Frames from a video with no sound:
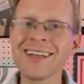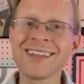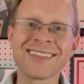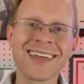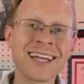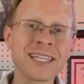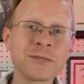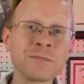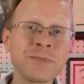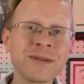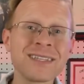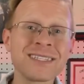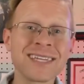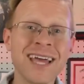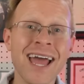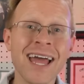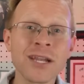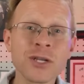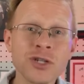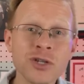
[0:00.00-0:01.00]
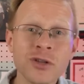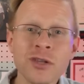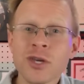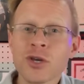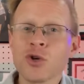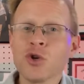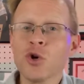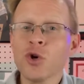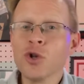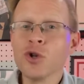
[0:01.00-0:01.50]
That's potentially
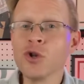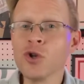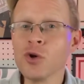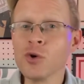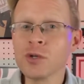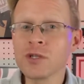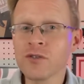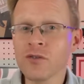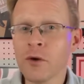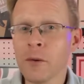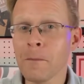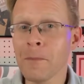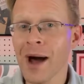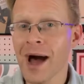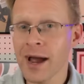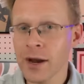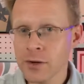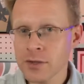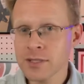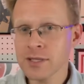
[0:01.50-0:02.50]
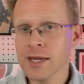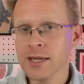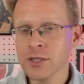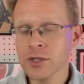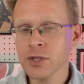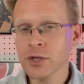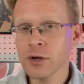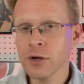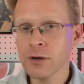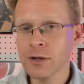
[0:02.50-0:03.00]
good news for buyers
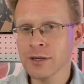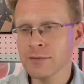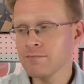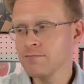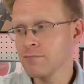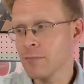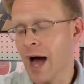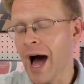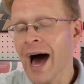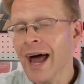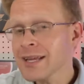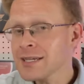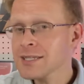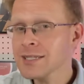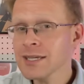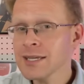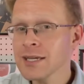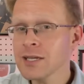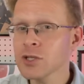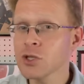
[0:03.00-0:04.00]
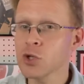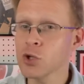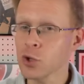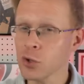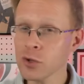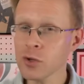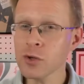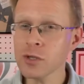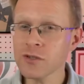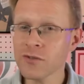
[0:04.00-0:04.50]
next year, and honestly, it's
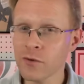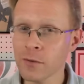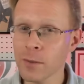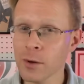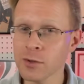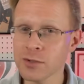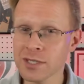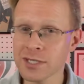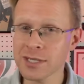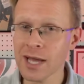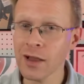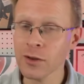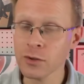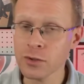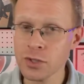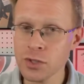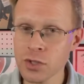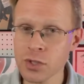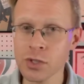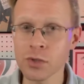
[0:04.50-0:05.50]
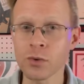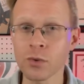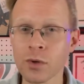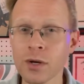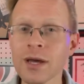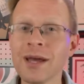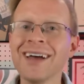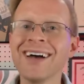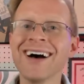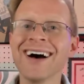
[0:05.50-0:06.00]
good news for most sellers too.
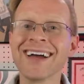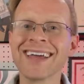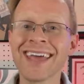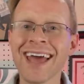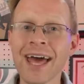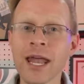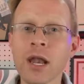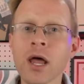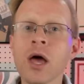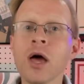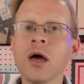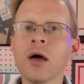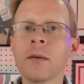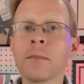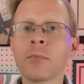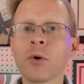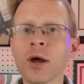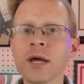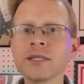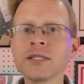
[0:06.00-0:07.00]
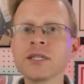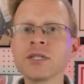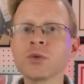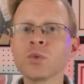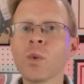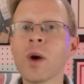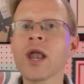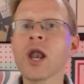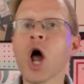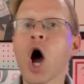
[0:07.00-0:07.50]
Again, prices
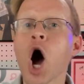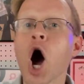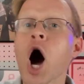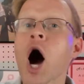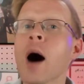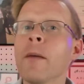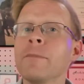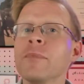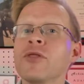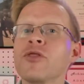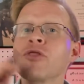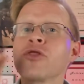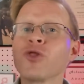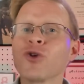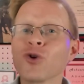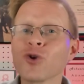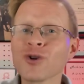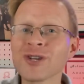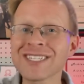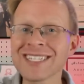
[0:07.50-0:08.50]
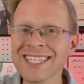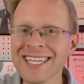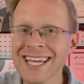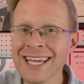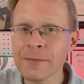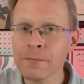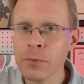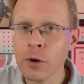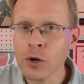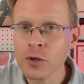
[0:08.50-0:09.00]
went up
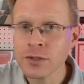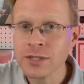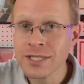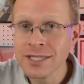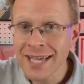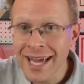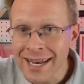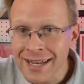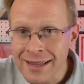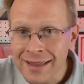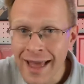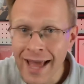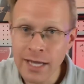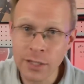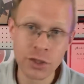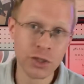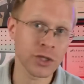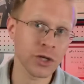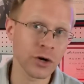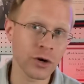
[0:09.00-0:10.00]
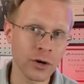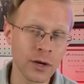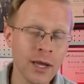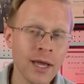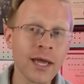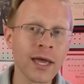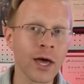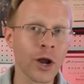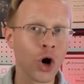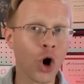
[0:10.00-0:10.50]
13% last year
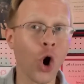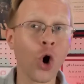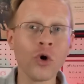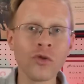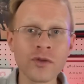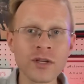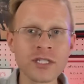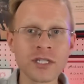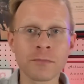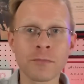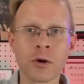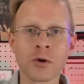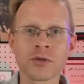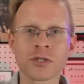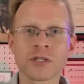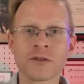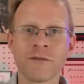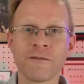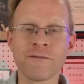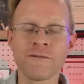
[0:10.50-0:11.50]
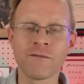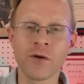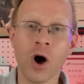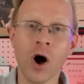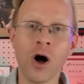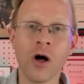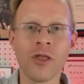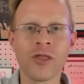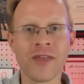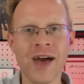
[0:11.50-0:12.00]
and are only supposed to
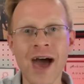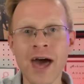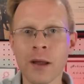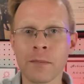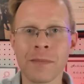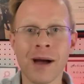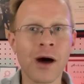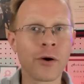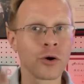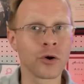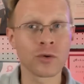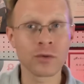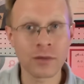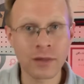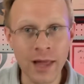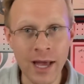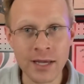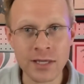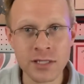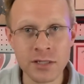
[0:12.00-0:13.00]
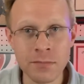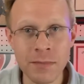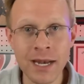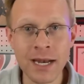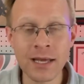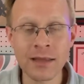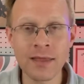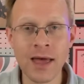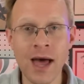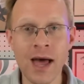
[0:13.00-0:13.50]
fall that amount or less,
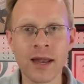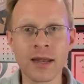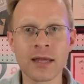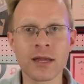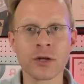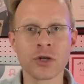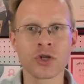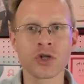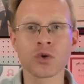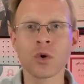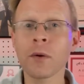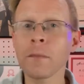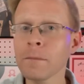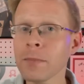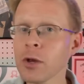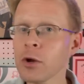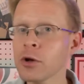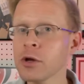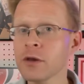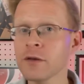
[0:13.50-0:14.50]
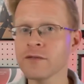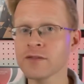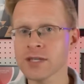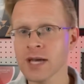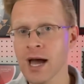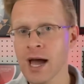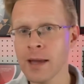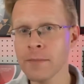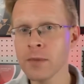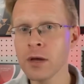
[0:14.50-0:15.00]
meaning that in a short period of
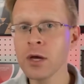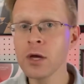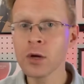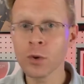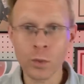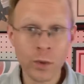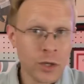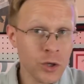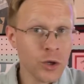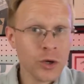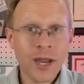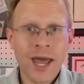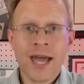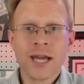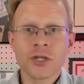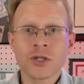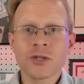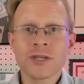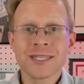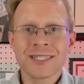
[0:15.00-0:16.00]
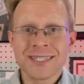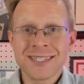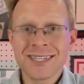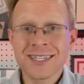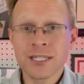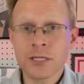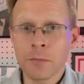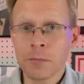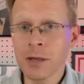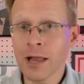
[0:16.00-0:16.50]
time, we could actually see
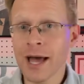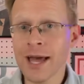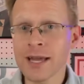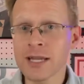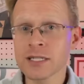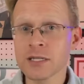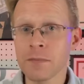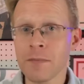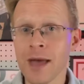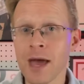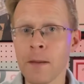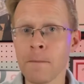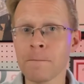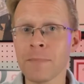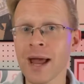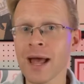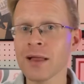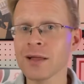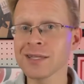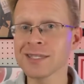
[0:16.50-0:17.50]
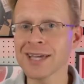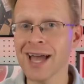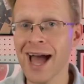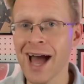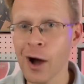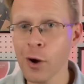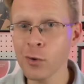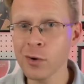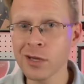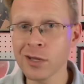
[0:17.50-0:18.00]
supply and demand balance
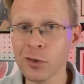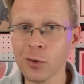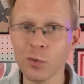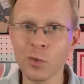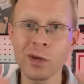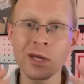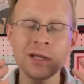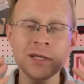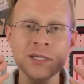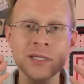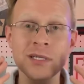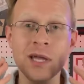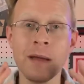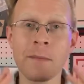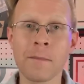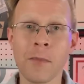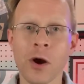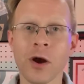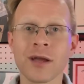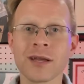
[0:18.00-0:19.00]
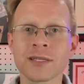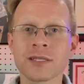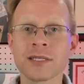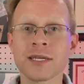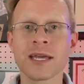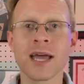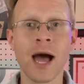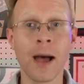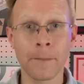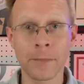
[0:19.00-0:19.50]
out and the real estate market
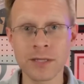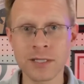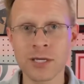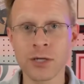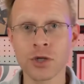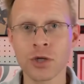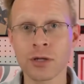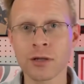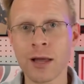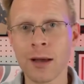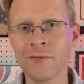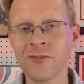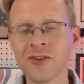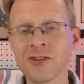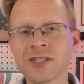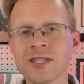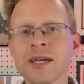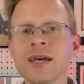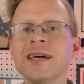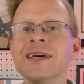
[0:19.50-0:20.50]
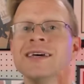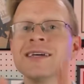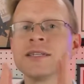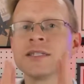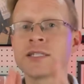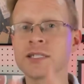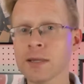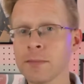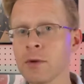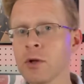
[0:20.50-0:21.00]
see competition levels
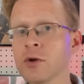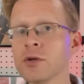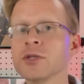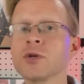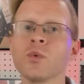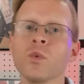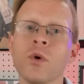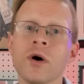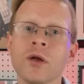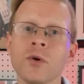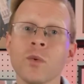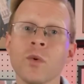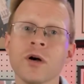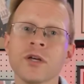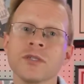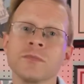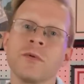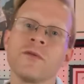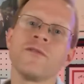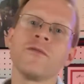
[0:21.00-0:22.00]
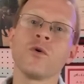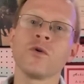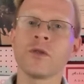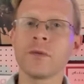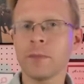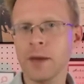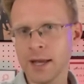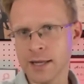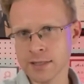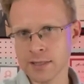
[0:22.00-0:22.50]
similar to what it was before
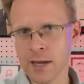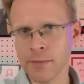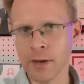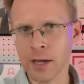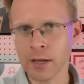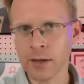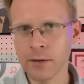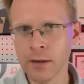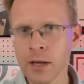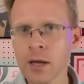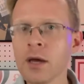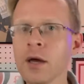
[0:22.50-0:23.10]
the pandemic.